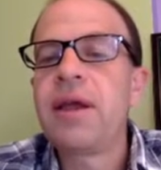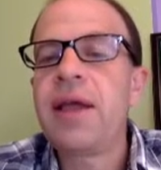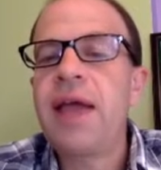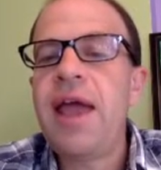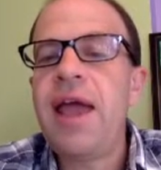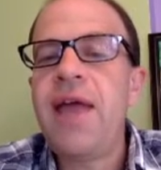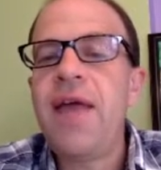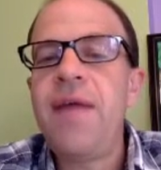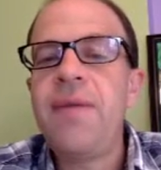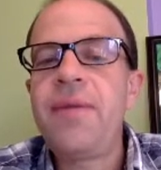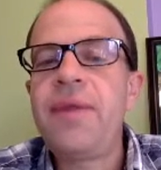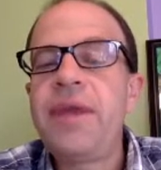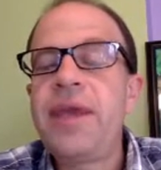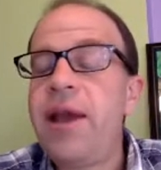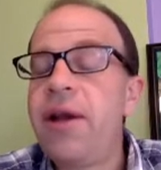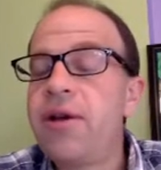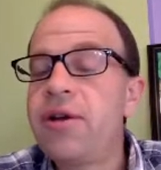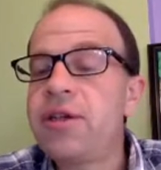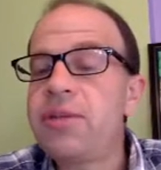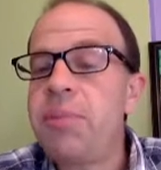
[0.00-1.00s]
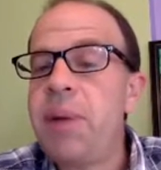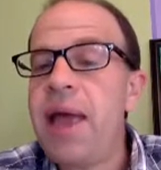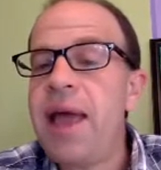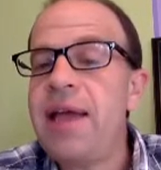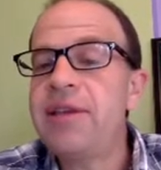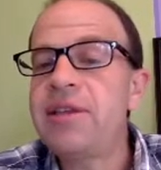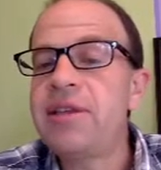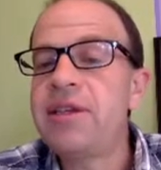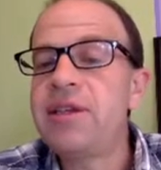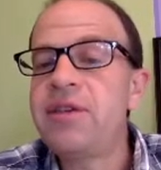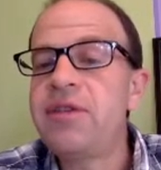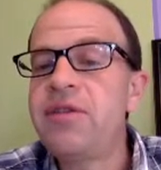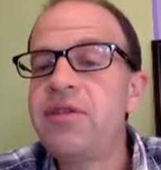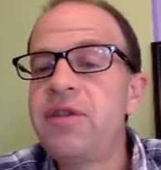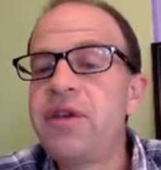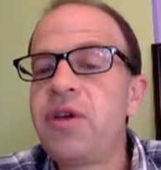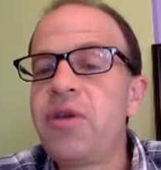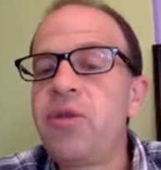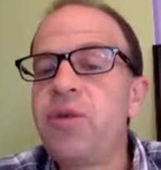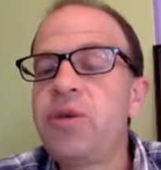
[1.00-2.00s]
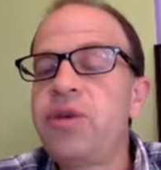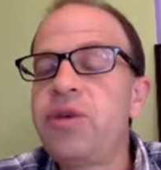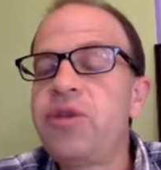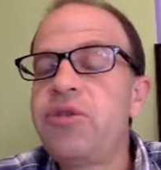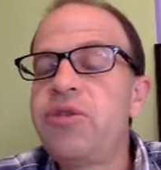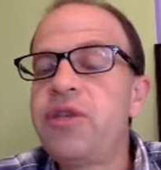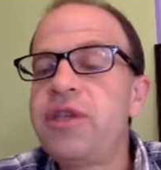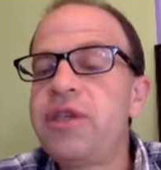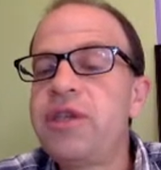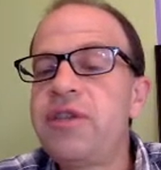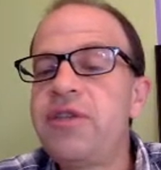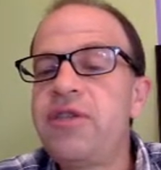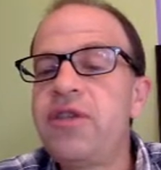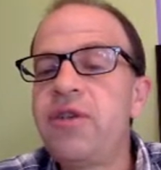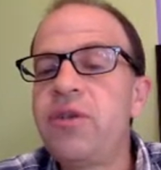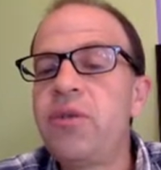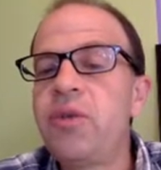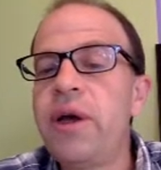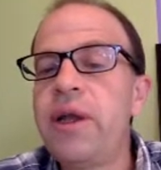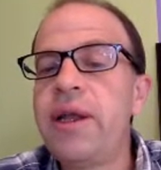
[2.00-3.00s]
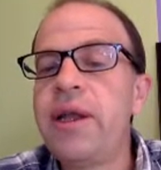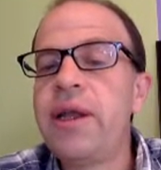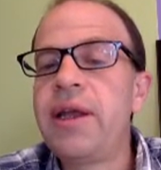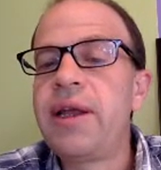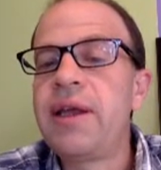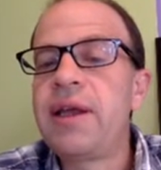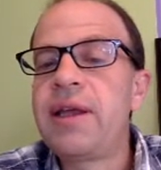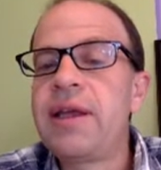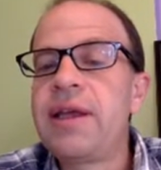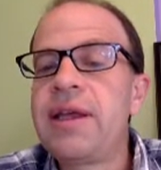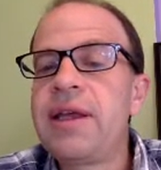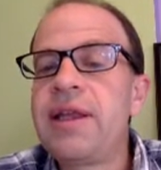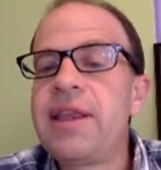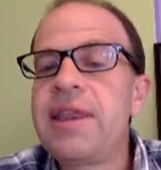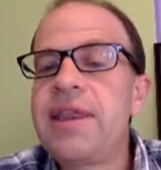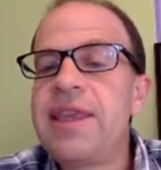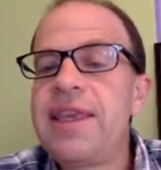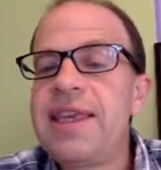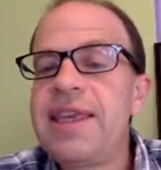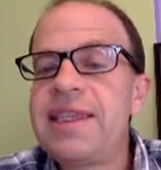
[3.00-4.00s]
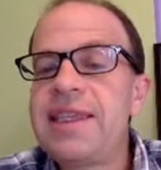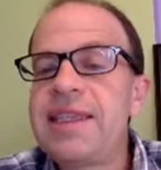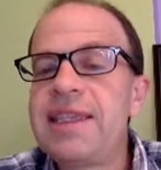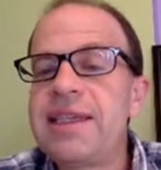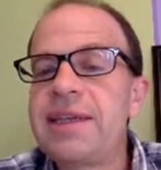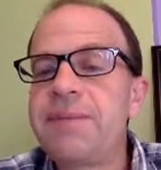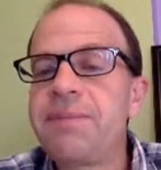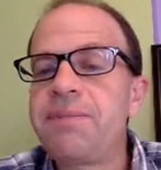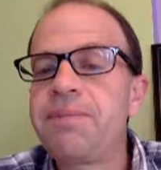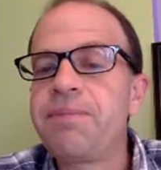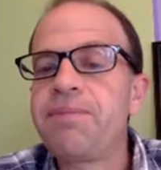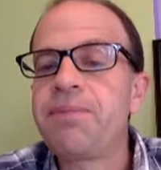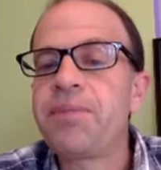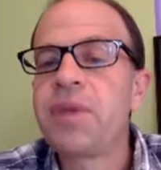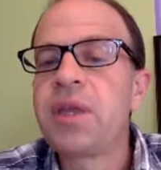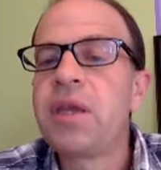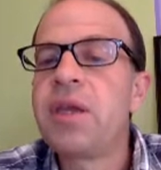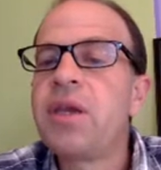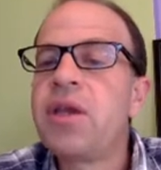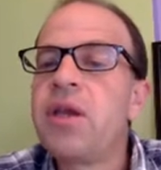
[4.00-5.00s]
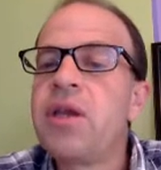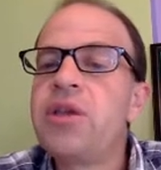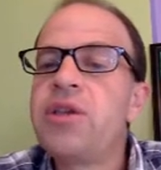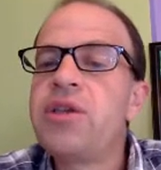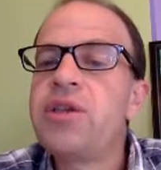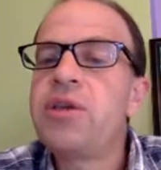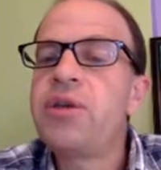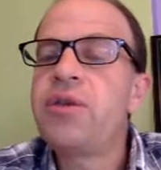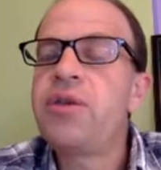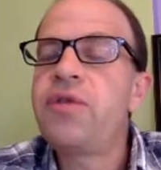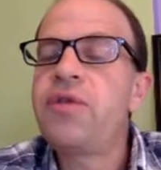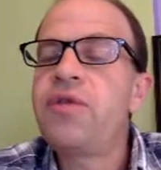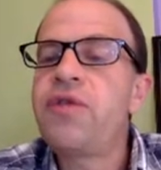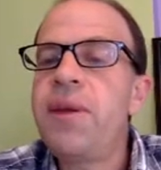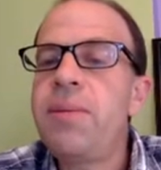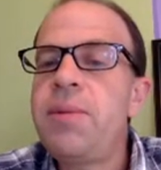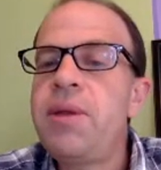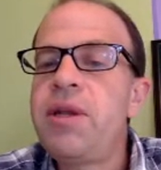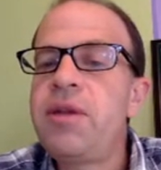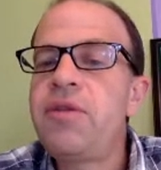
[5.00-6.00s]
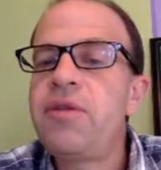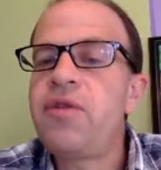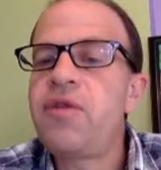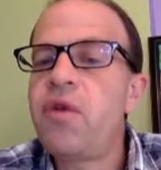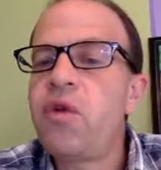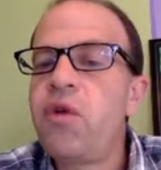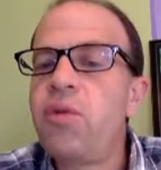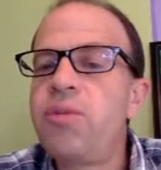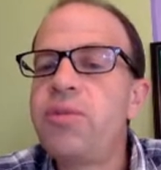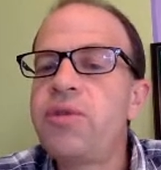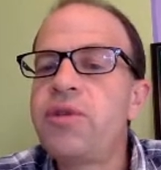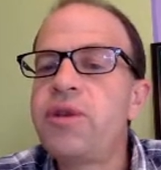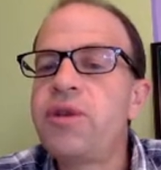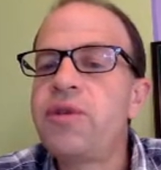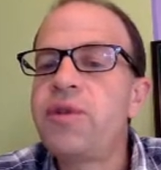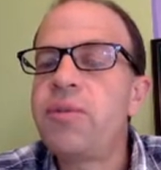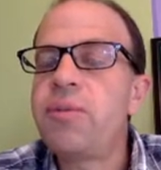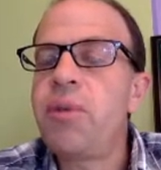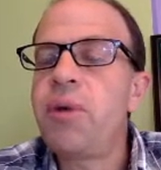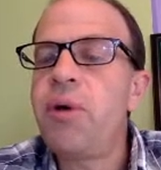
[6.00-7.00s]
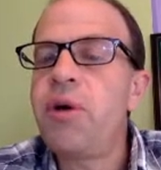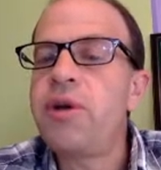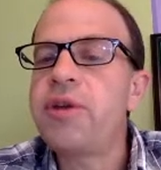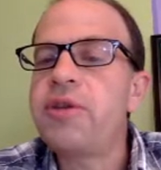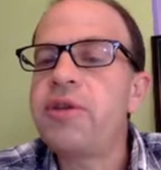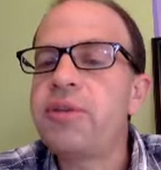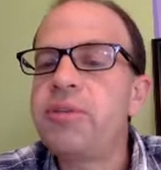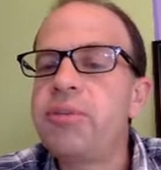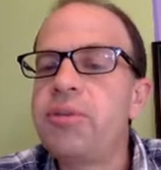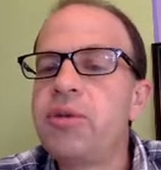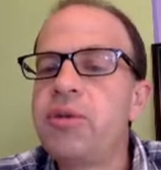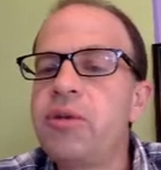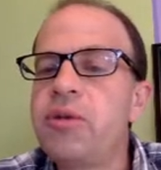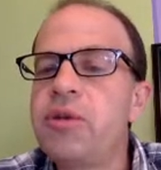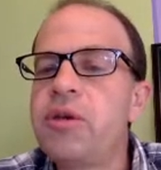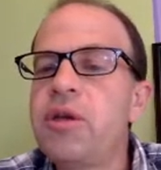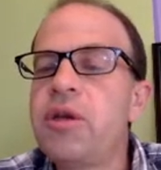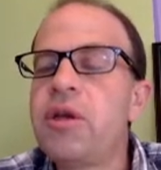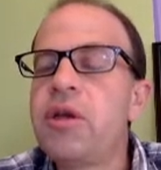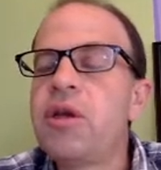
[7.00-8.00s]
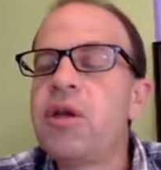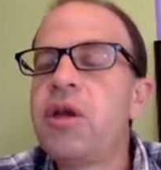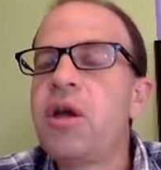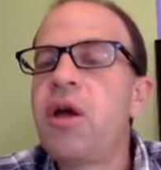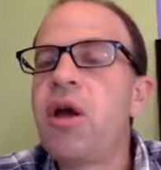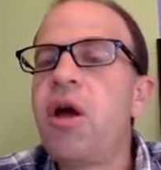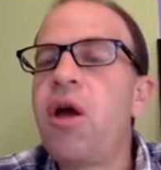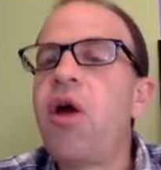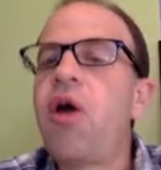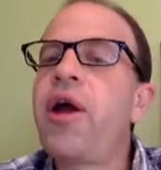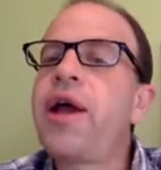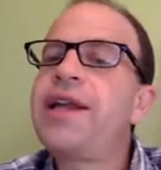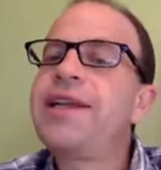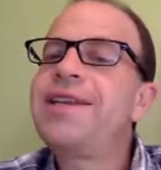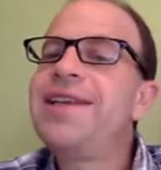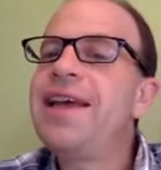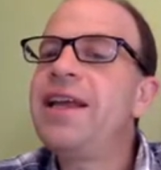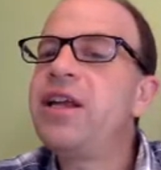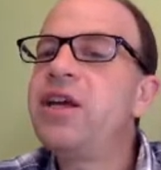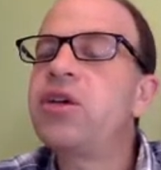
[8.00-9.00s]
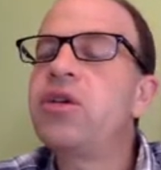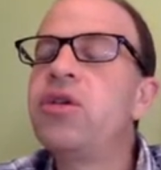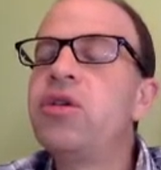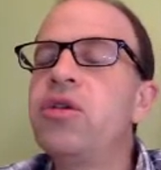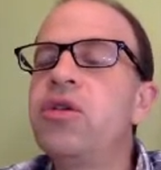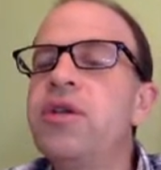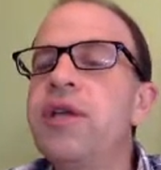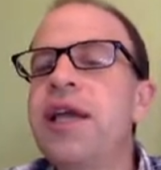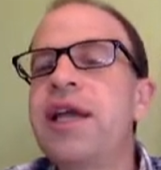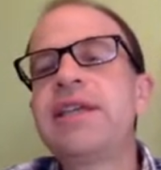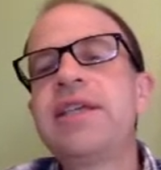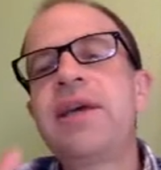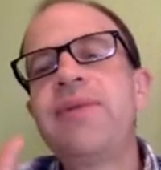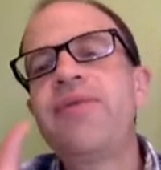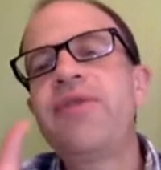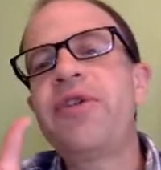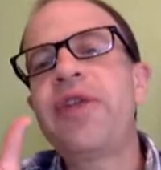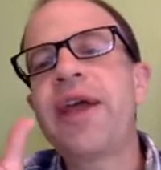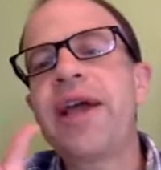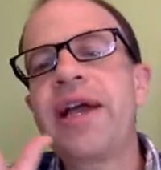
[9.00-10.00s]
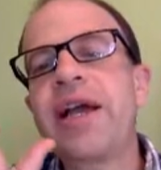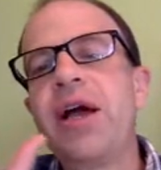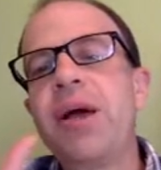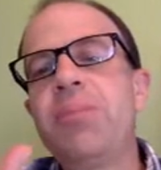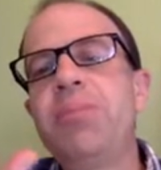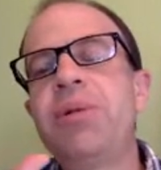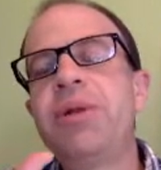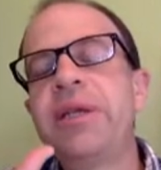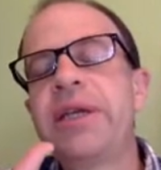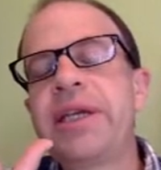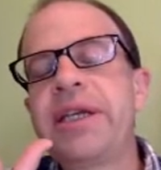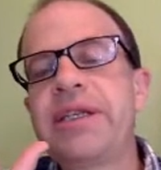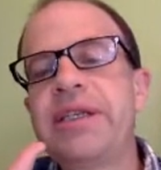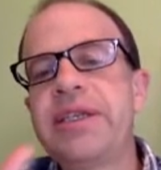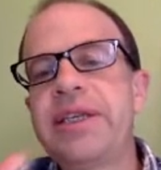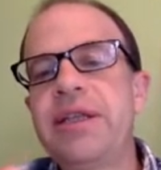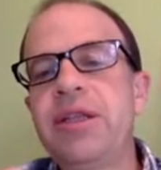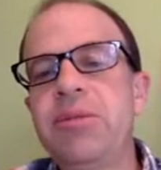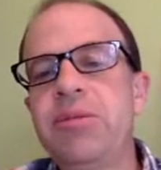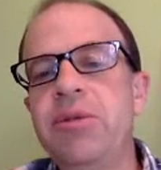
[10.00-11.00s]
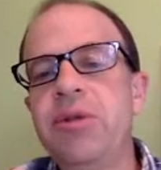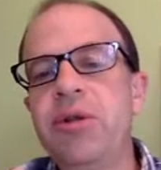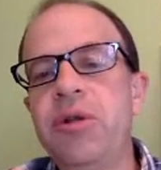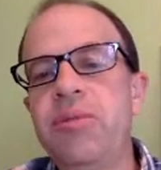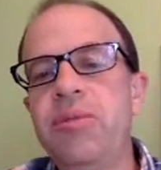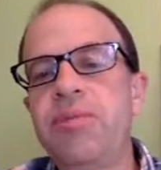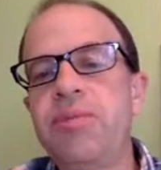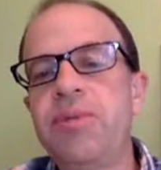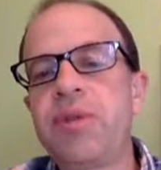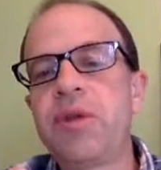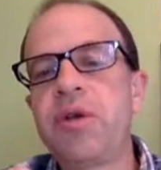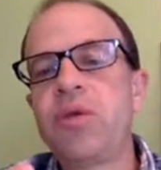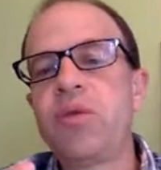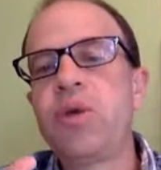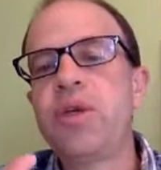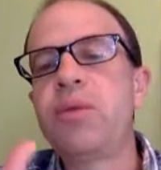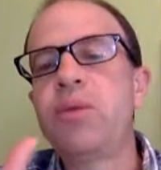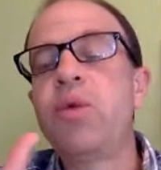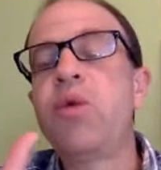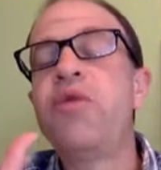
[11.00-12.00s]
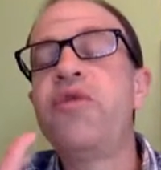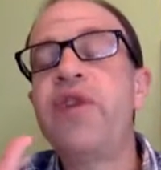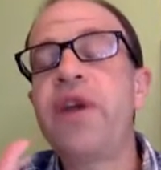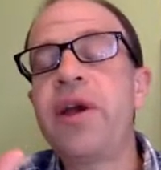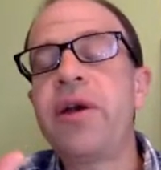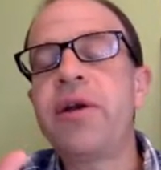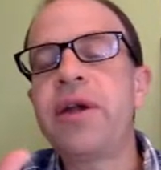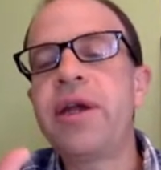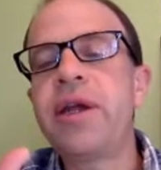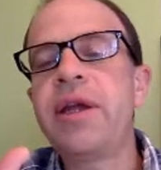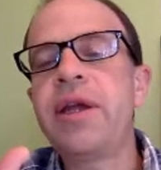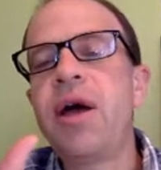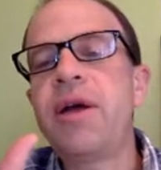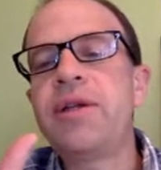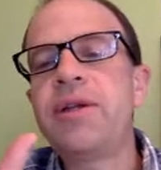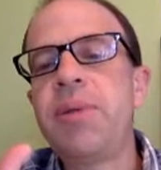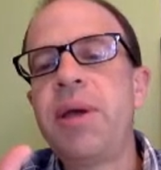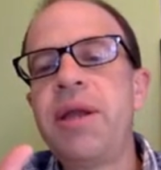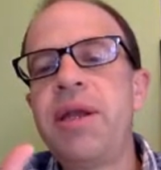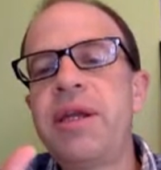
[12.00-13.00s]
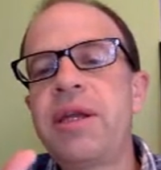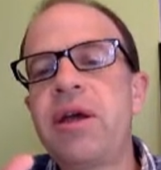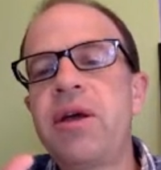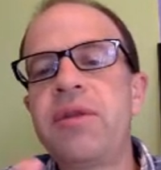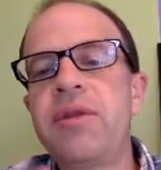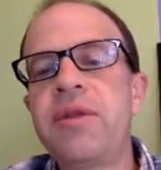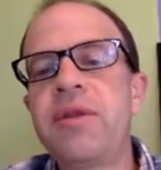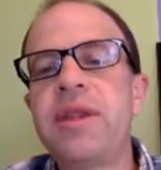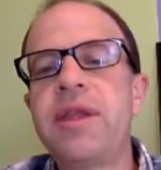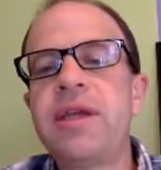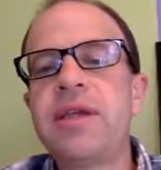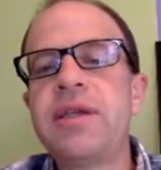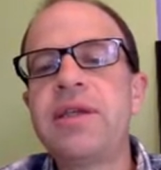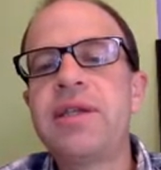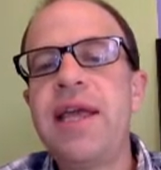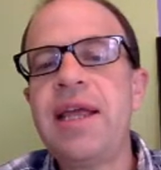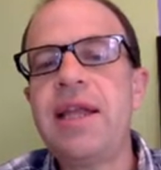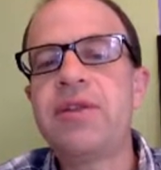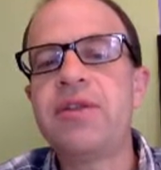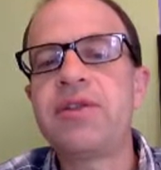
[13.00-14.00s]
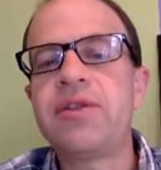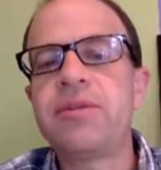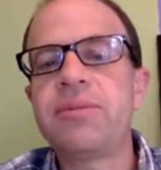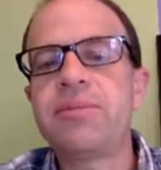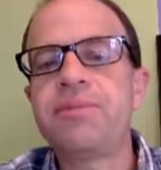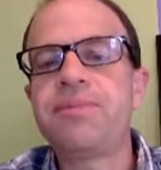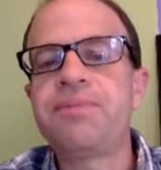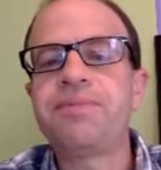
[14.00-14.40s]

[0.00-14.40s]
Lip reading: And the aorist passive will use a different one, these. So the feminine forms of the participle are identical except for that coupling syllable, which will vary depending on the tense.